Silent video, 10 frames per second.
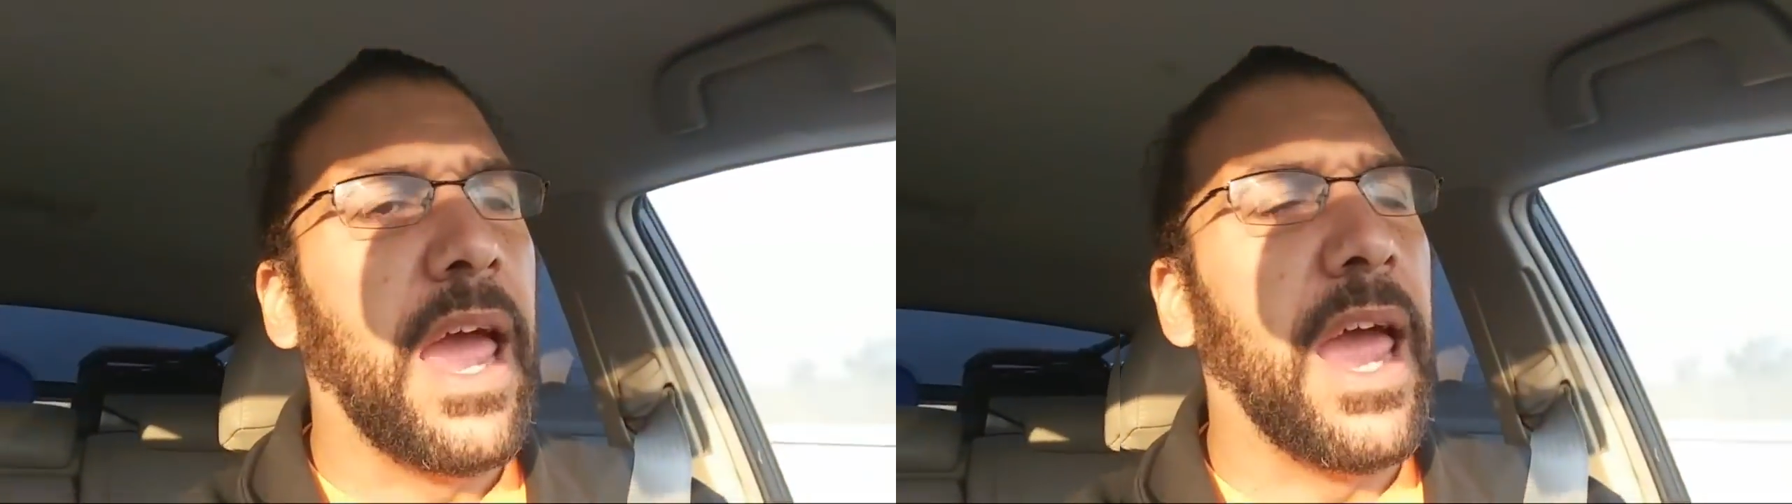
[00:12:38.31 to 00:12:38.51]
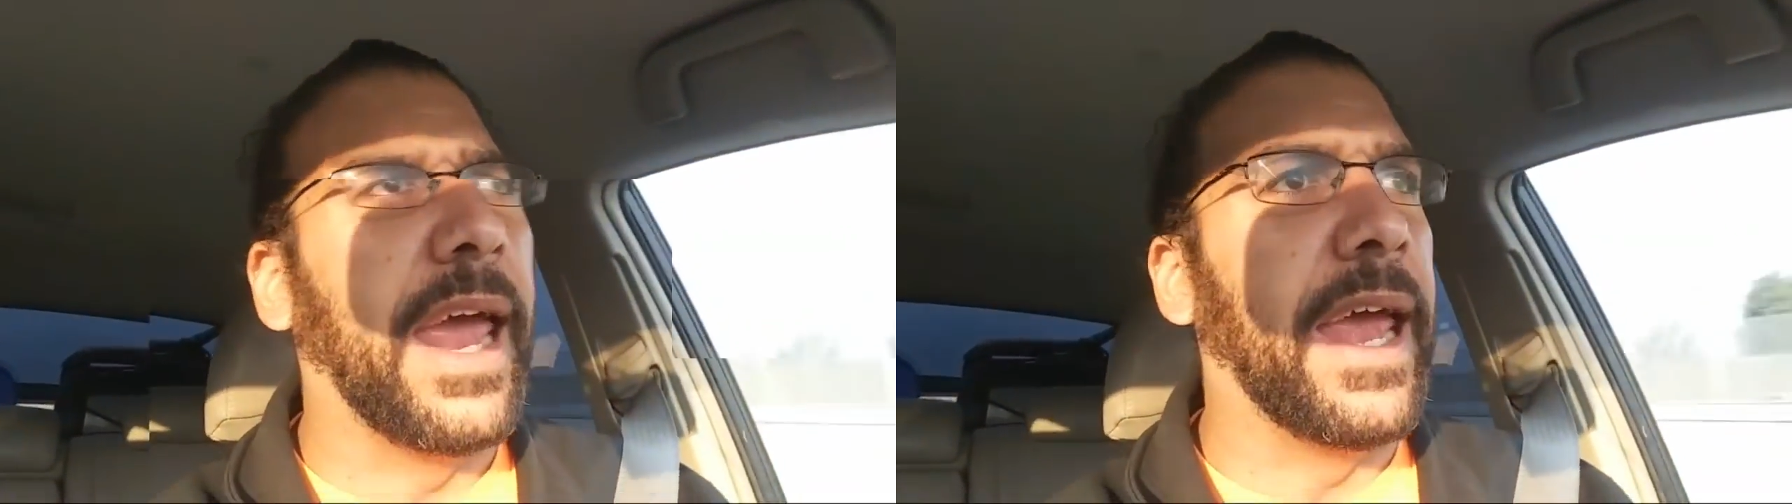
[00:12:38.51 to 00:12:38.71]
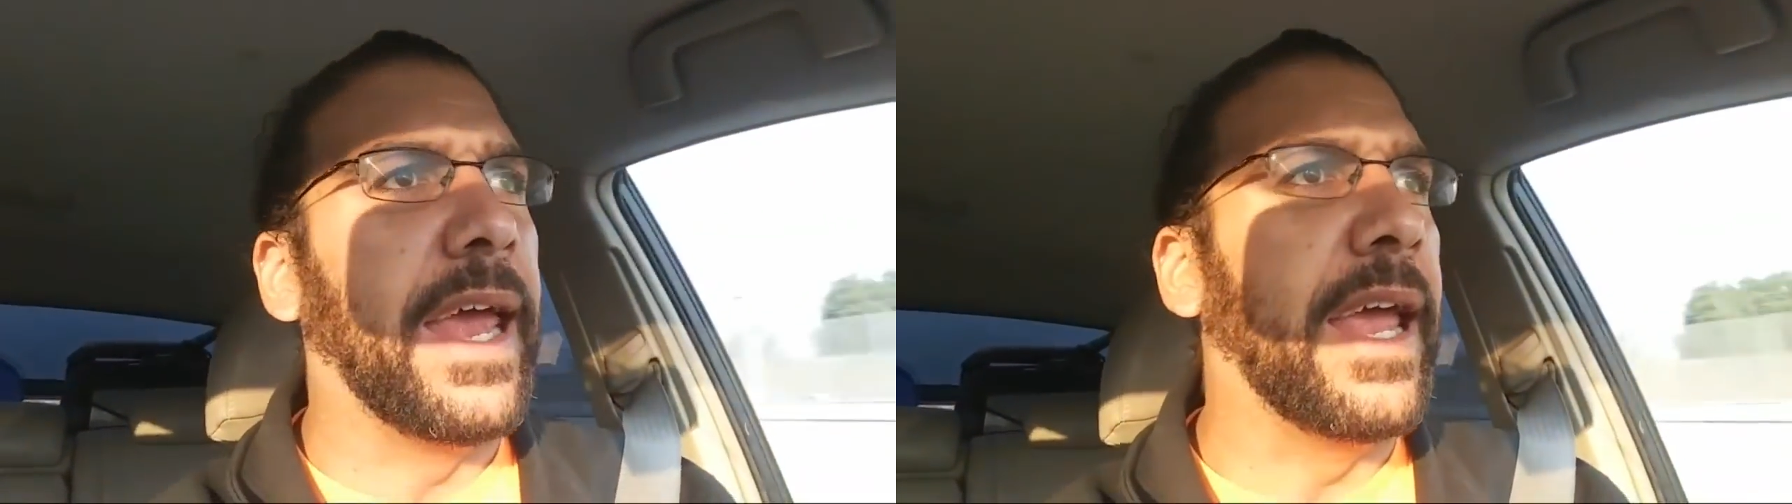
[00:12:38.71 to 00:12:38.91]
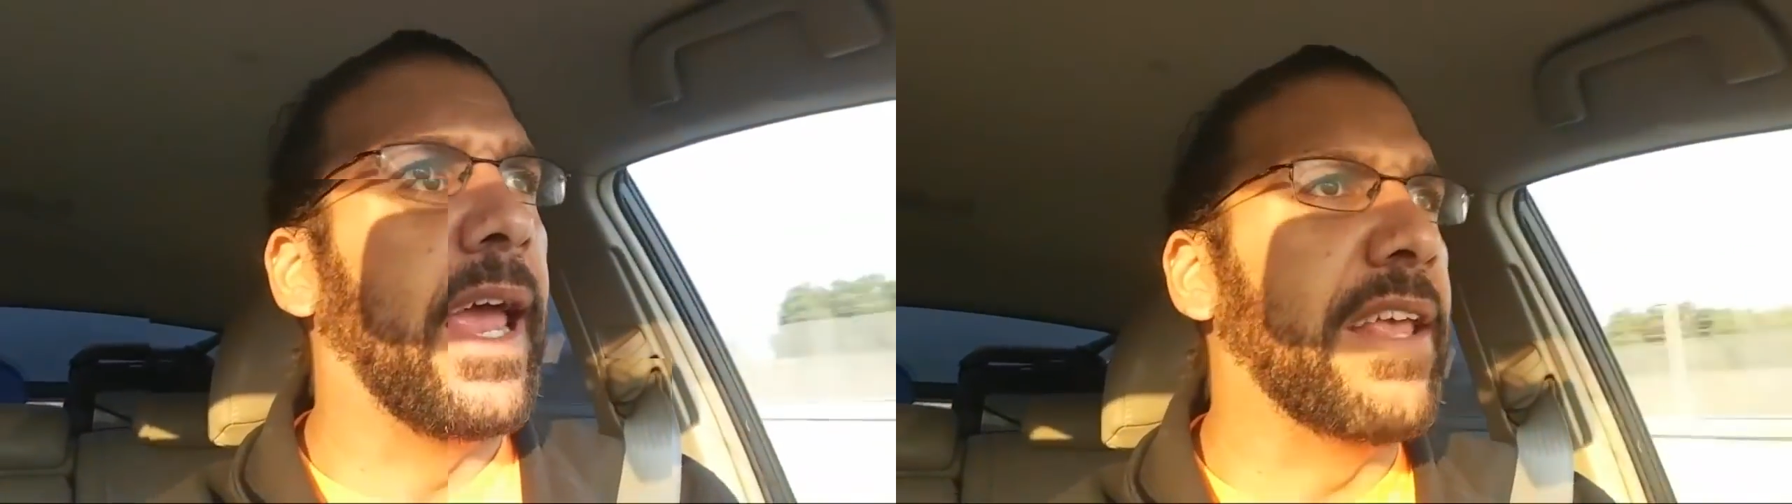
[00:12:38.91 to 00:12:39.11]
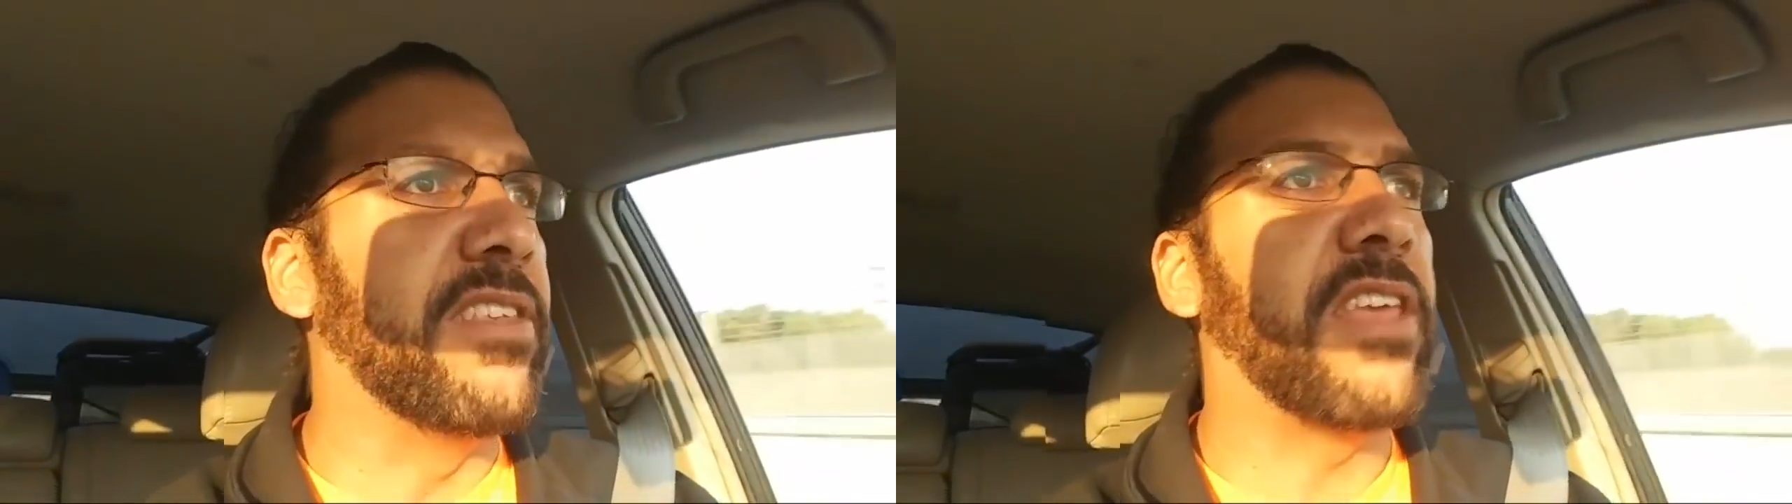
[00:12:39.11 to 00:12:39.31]

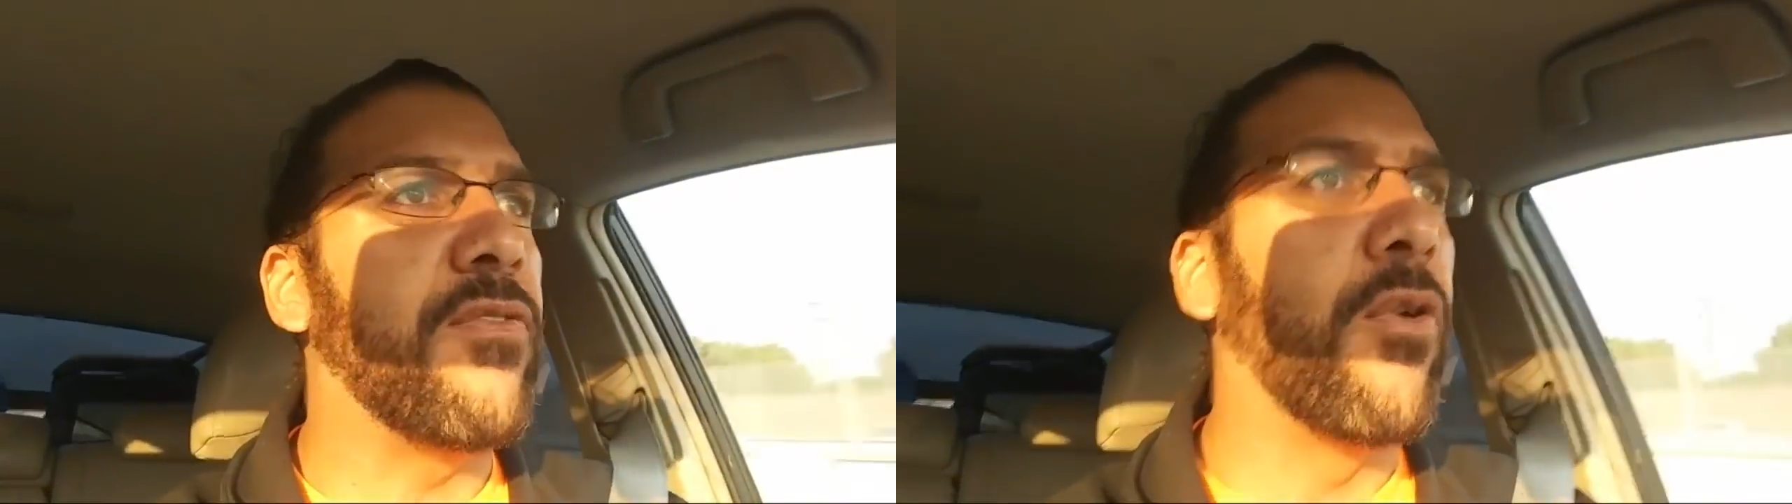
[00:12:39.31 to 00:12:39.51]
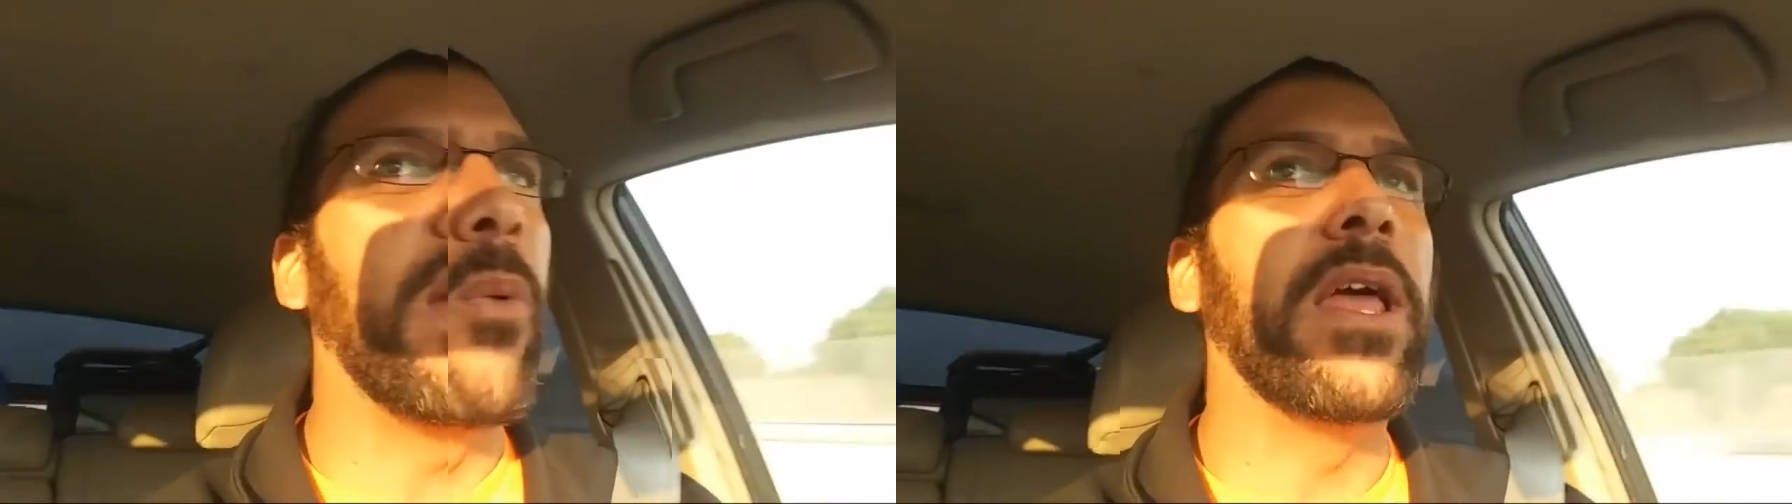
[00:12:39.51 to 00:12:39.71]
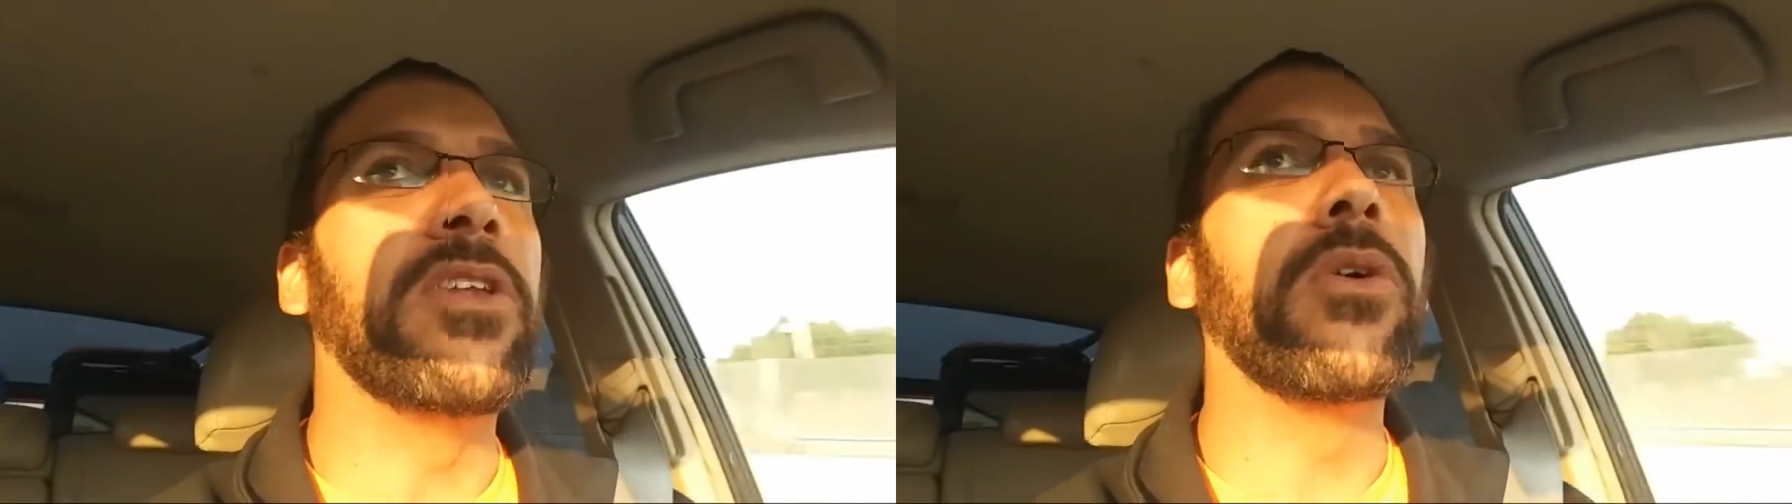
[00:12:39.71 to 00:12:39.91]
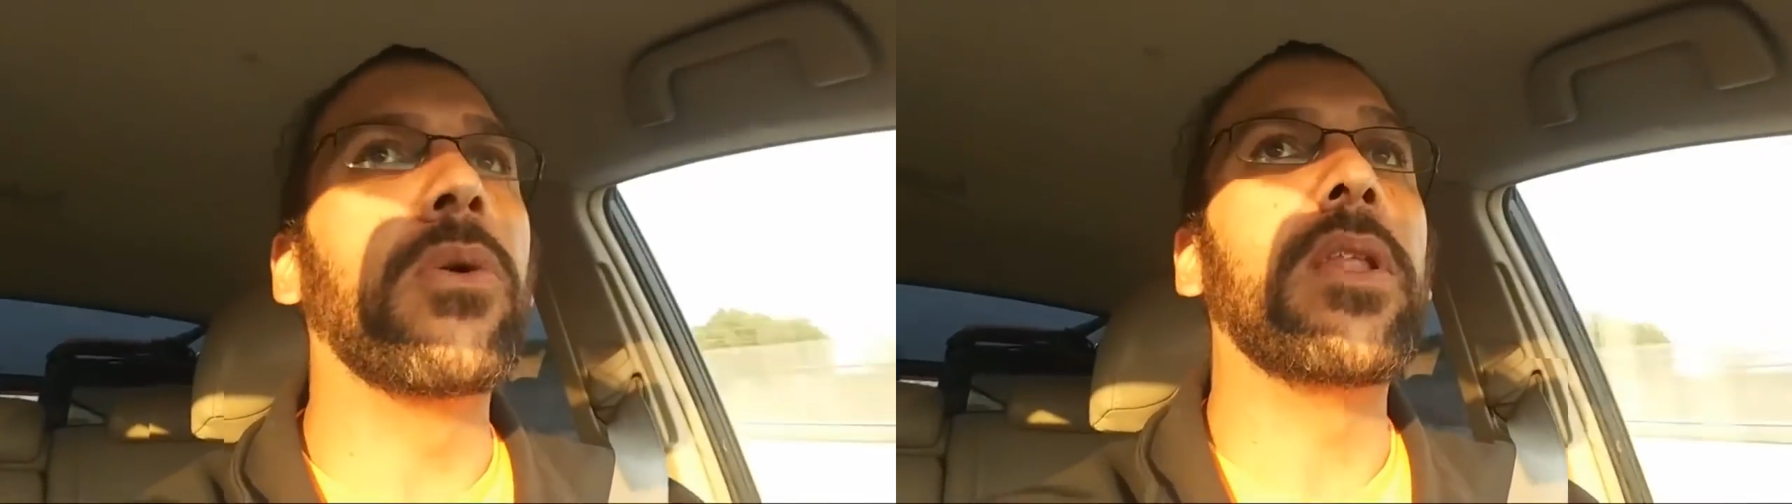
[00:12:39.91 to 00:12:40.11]
a safer way to do